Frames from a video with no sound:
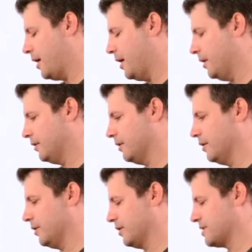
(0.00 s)
and
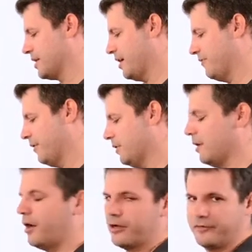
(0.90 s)
you can save a
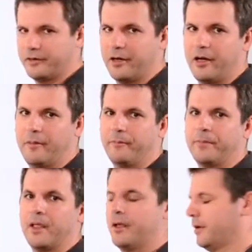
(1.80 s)
lot of
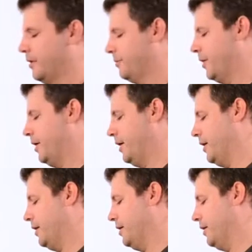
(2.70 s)
time
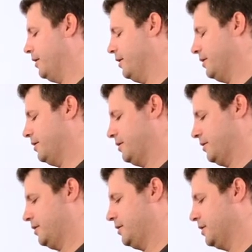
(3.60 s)
by
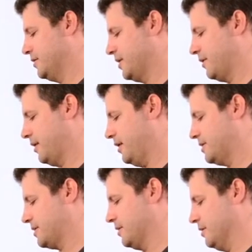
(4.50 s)
using
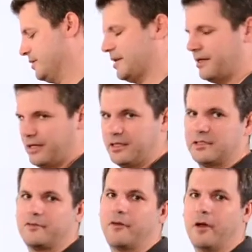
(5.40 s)
these
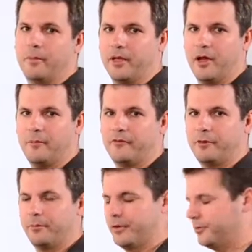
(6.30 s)
settings from the
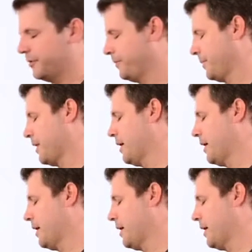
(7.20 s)
comfort mode.